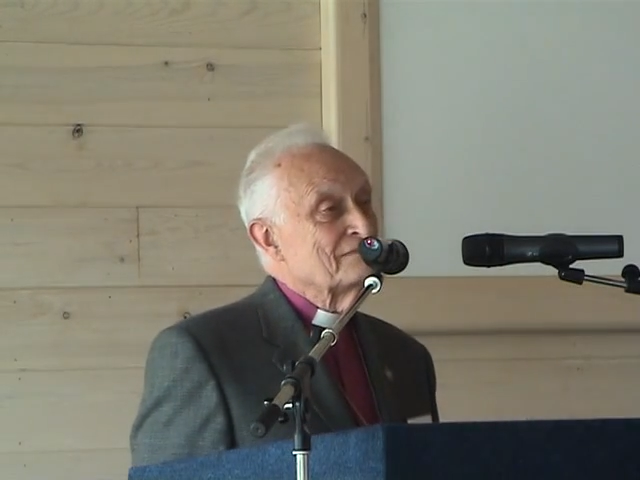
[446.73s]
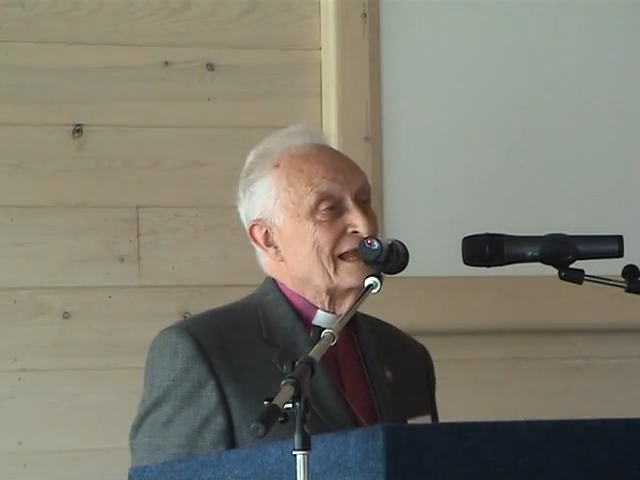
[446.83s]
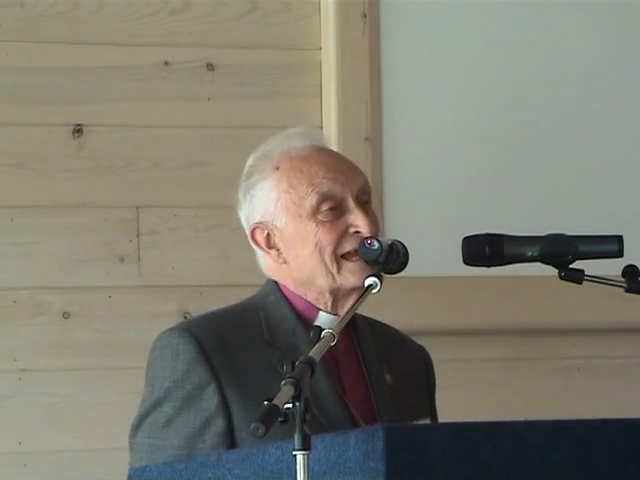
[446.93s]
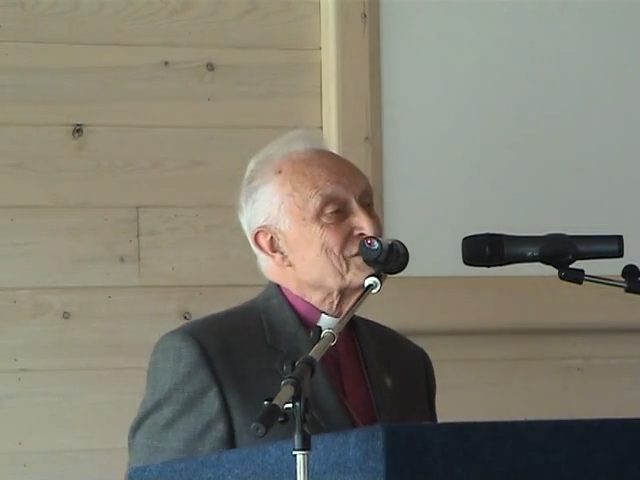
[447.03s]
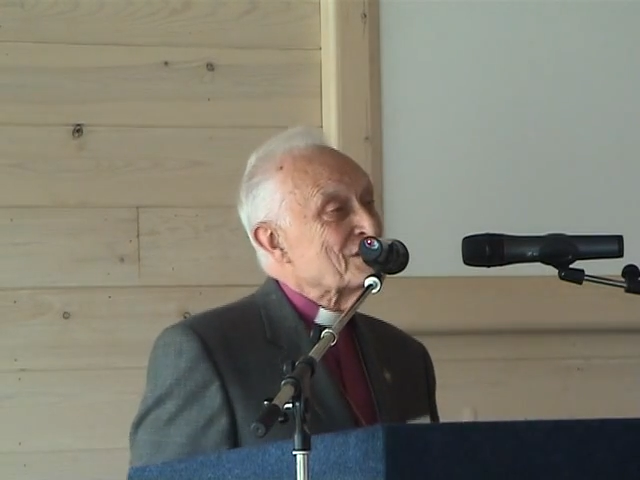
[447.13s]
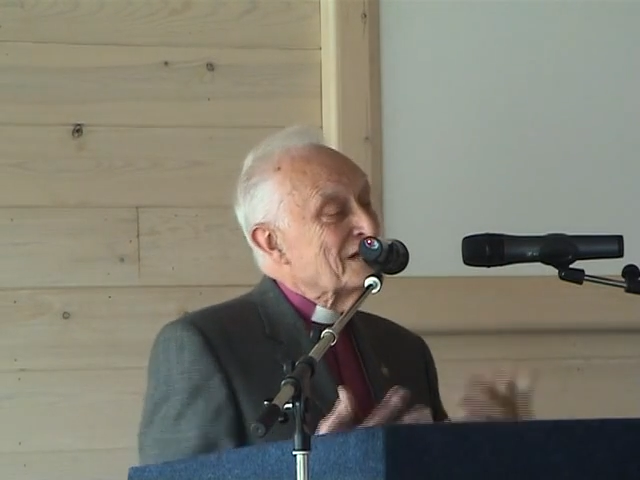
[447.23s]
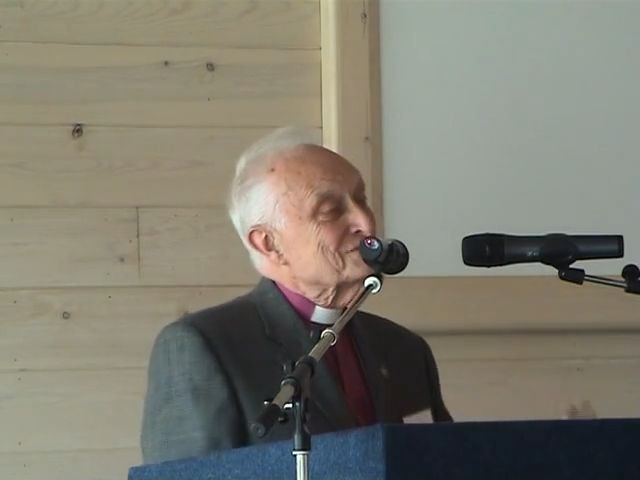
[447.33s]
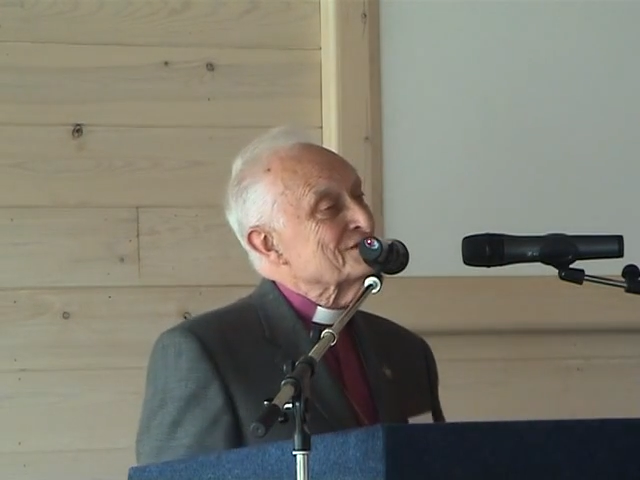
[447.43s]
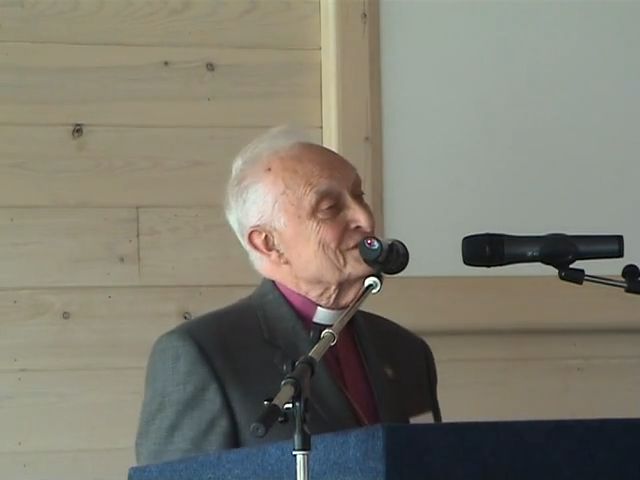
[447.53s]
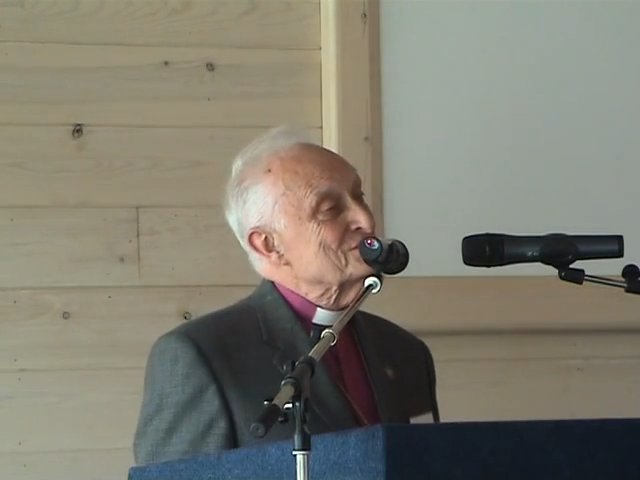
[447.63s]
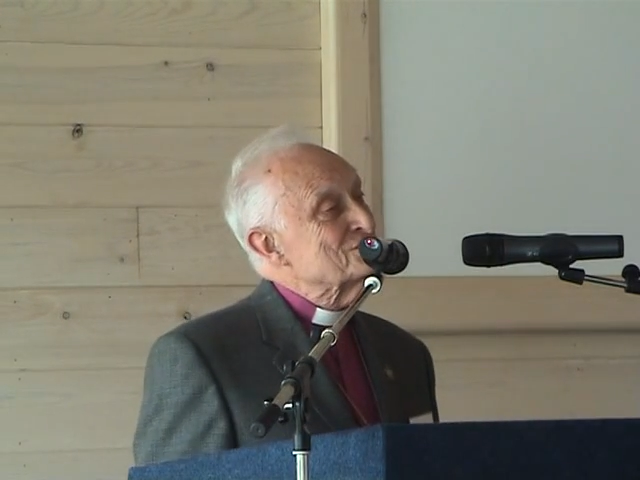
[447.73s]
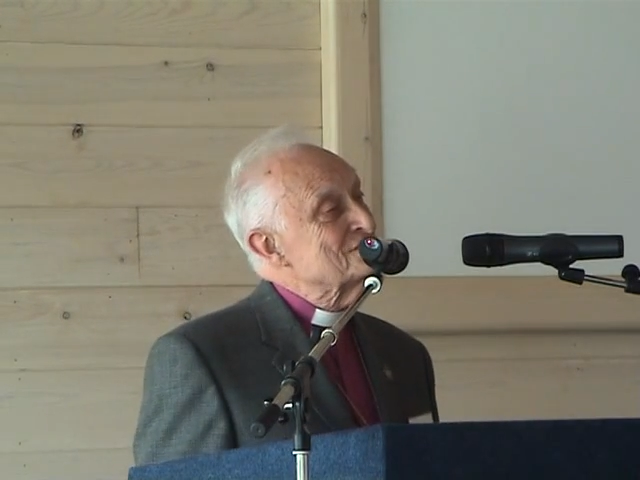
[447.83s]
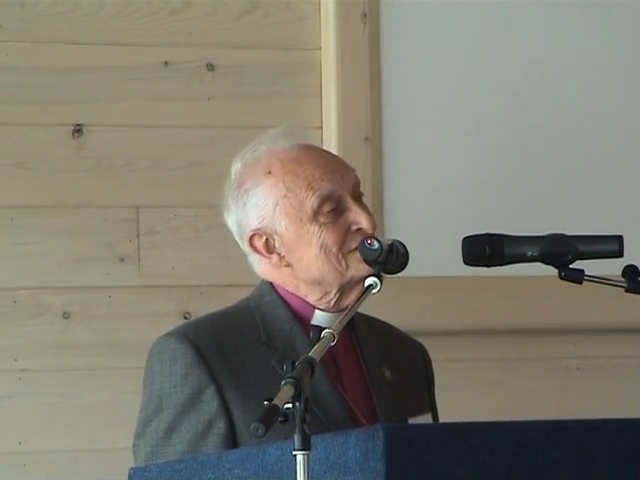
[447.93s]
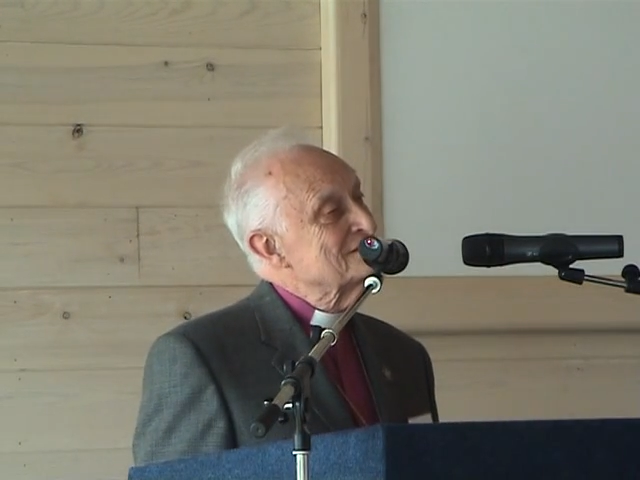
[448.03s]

encouraged,